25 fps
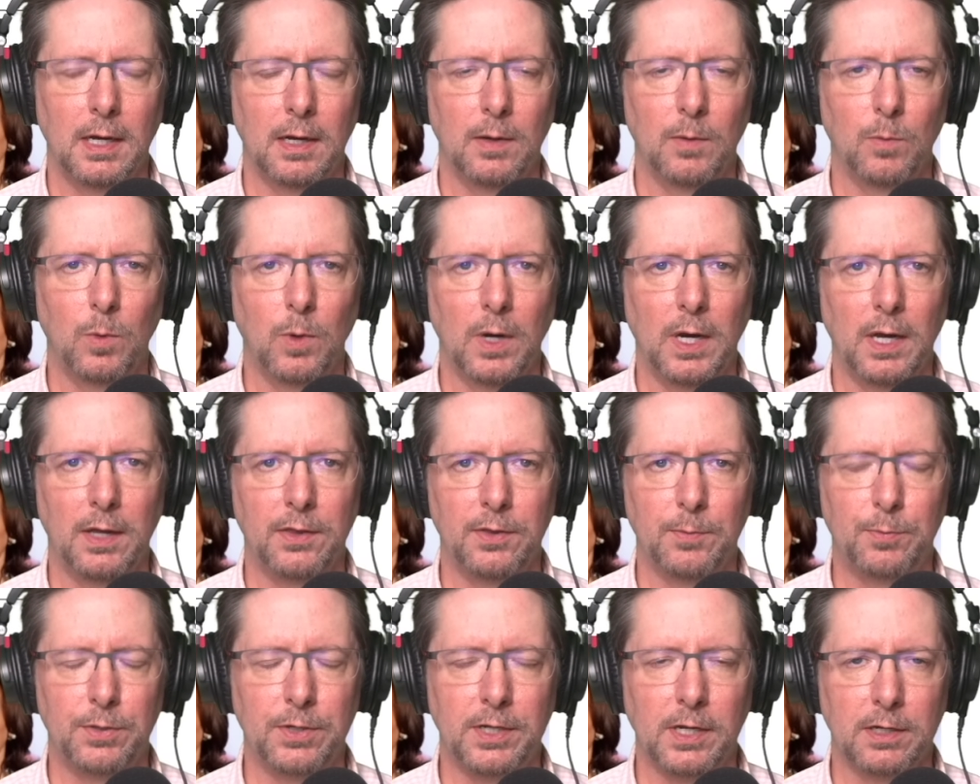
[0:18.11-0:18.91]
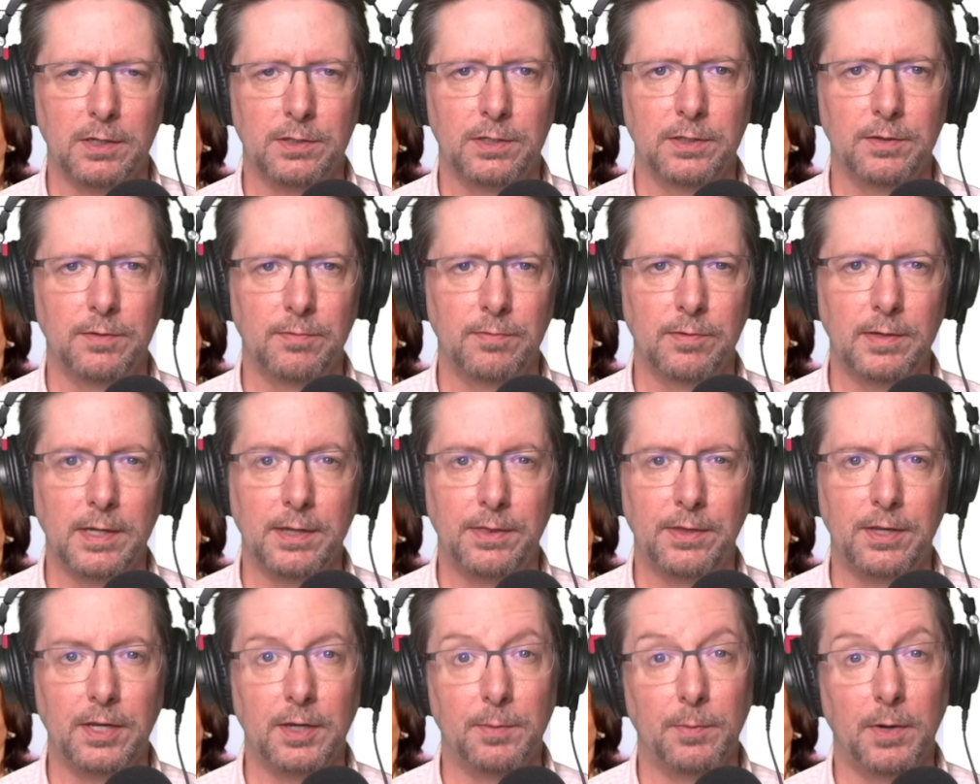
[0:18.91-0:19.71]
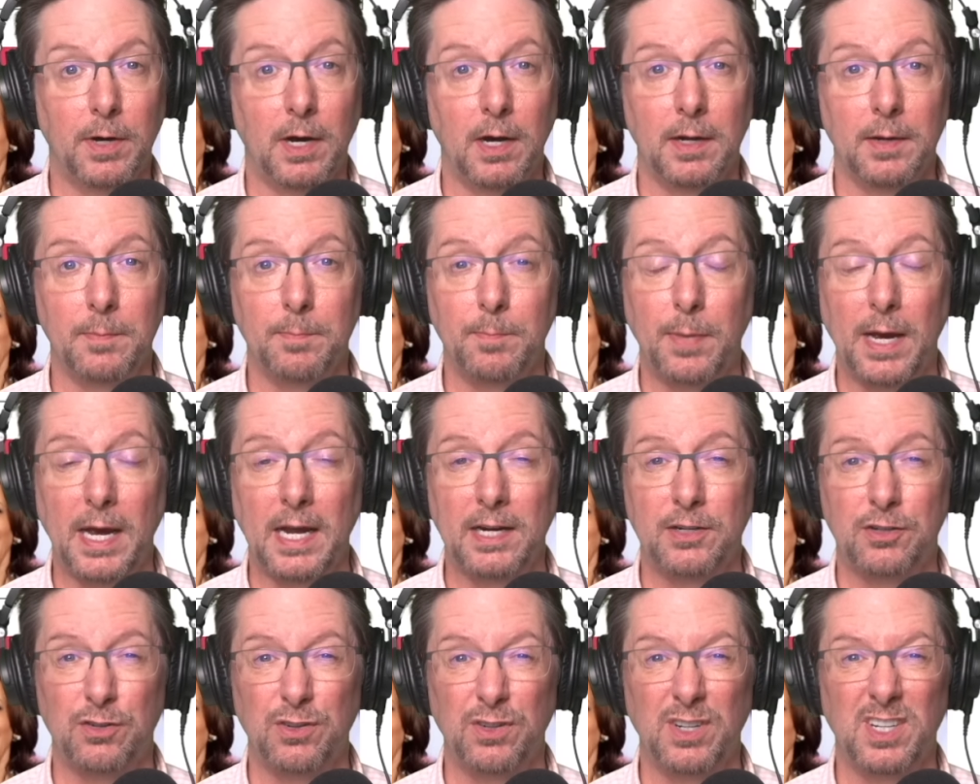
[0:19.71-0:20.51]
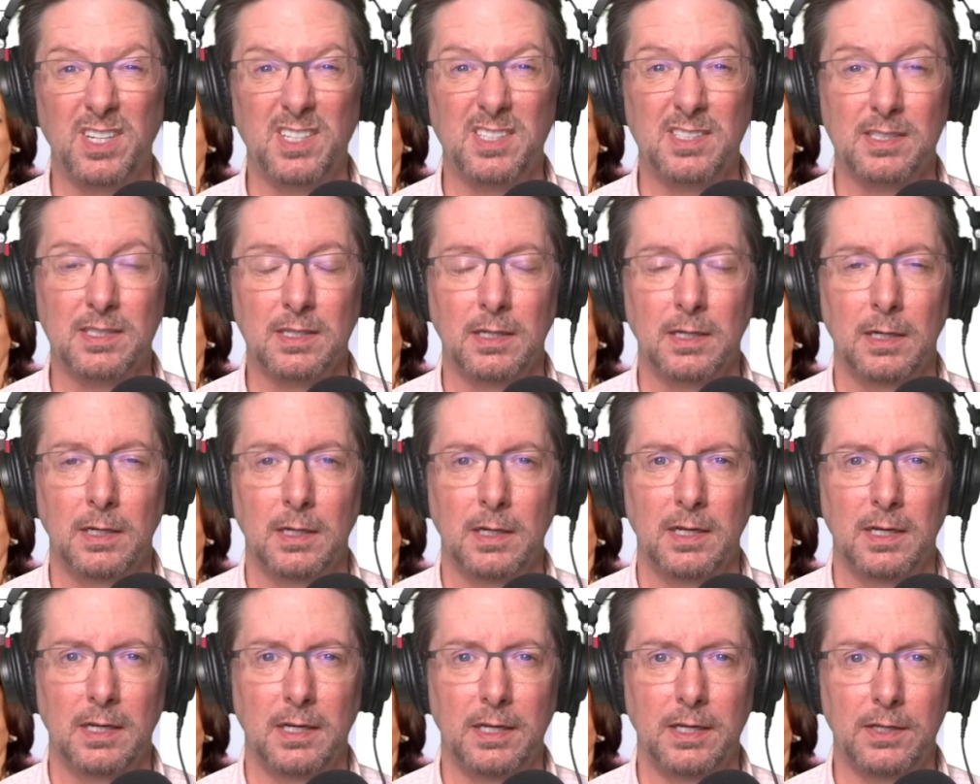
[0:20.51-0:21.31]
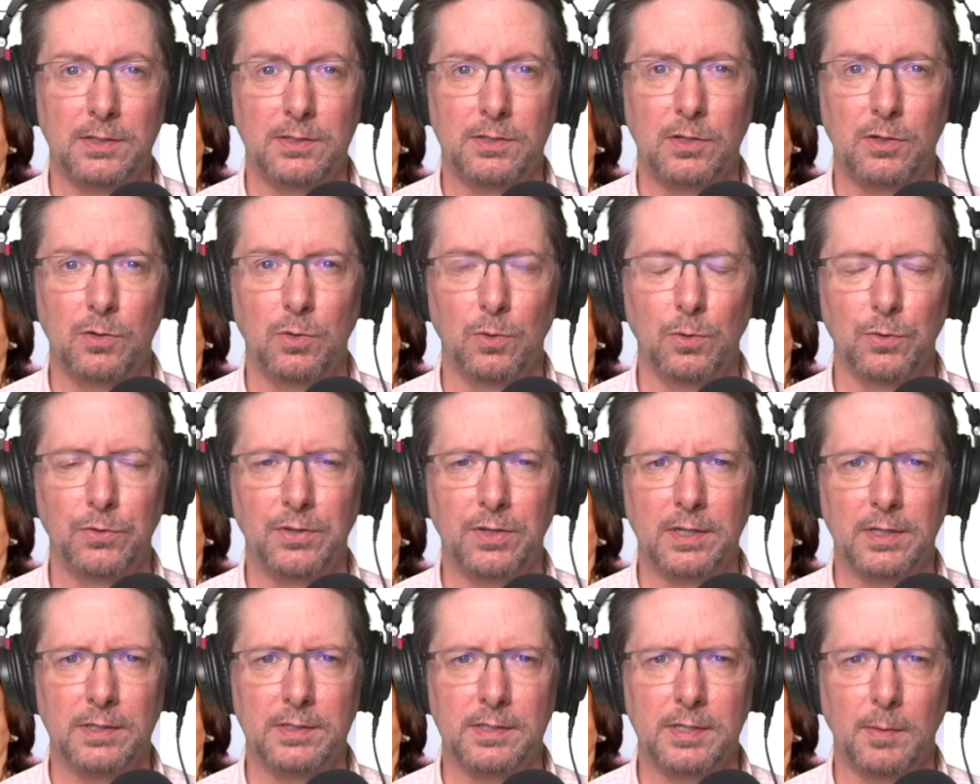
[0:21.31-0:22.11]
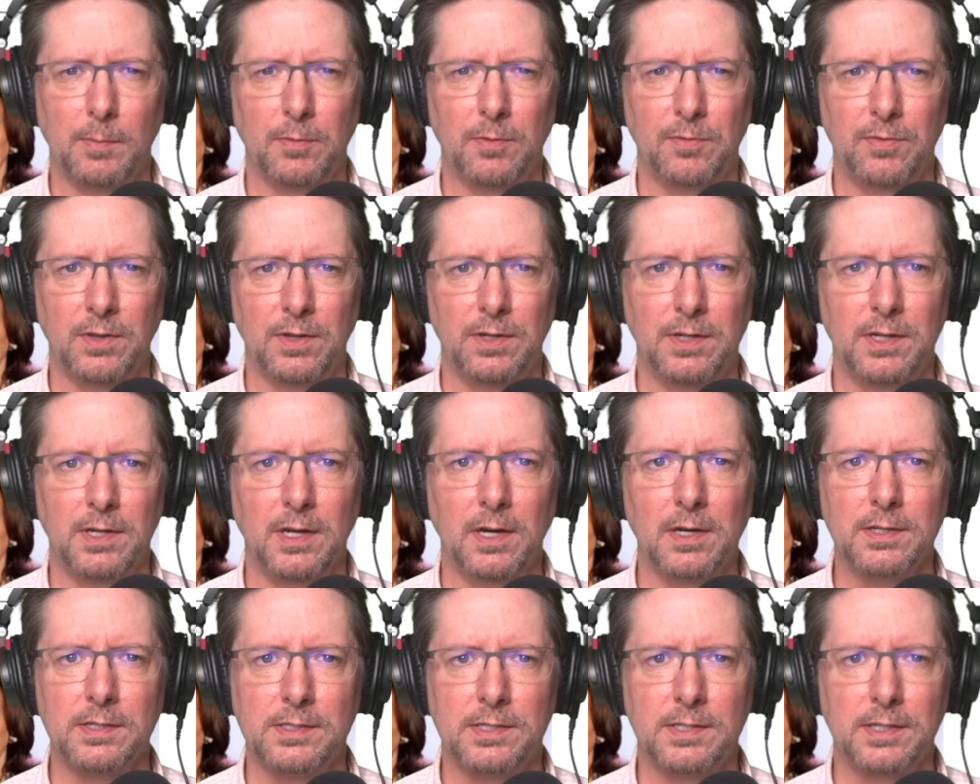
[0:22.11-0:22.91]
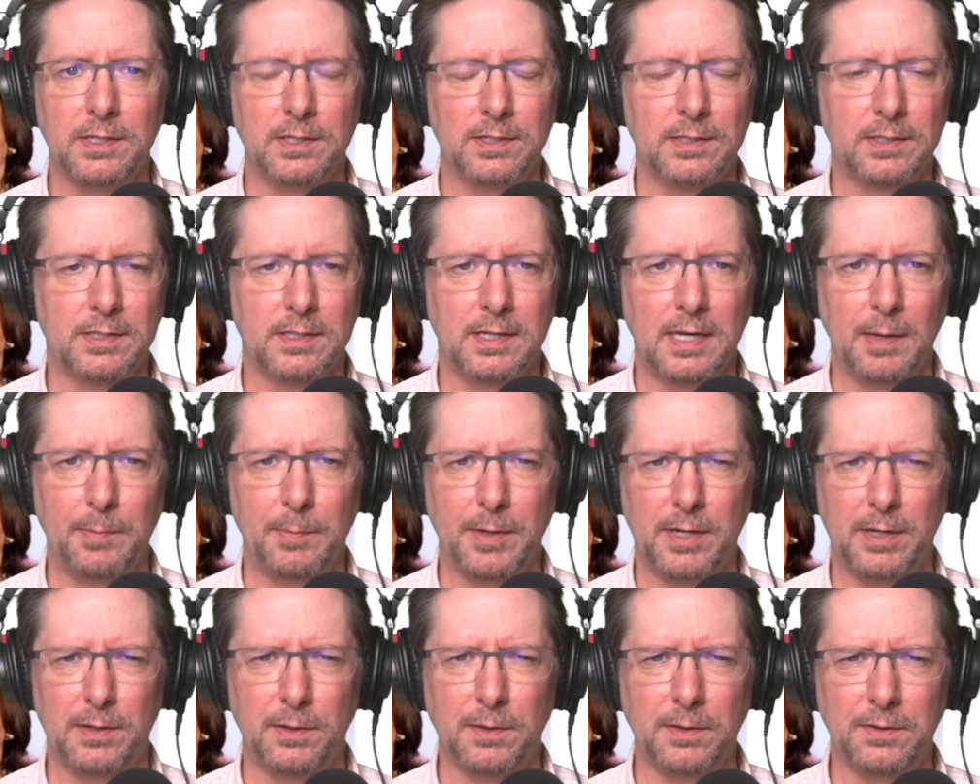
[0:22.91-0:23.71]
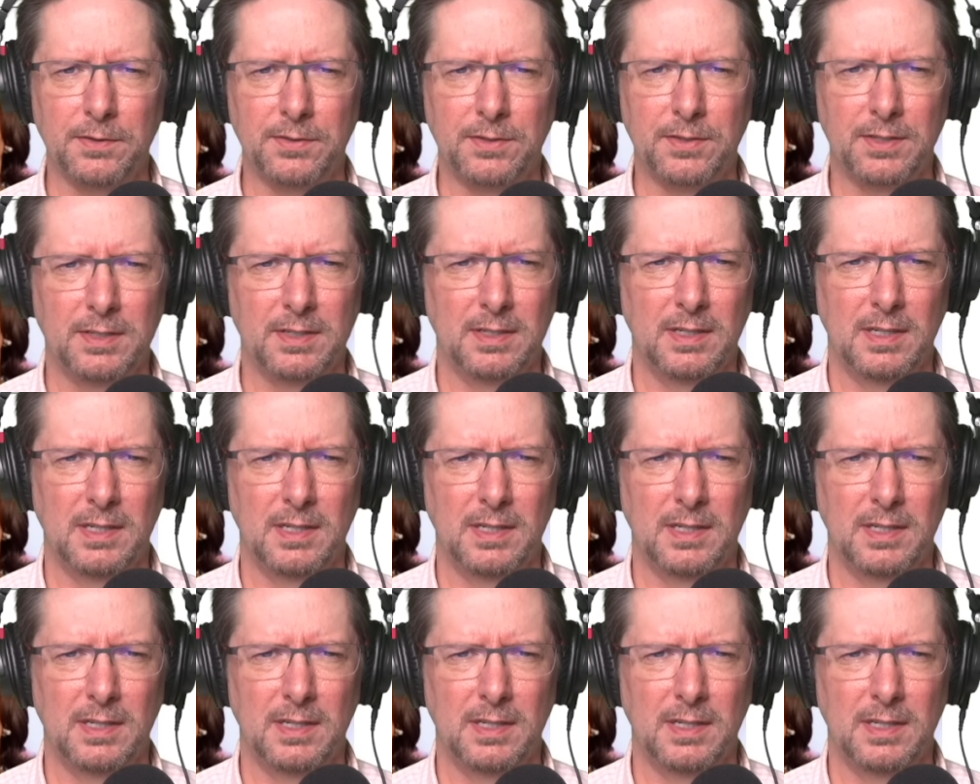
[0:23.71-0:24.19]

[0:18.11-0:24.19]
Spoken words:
where the production of lithium ion batteries is causing some of the nastiest chemicals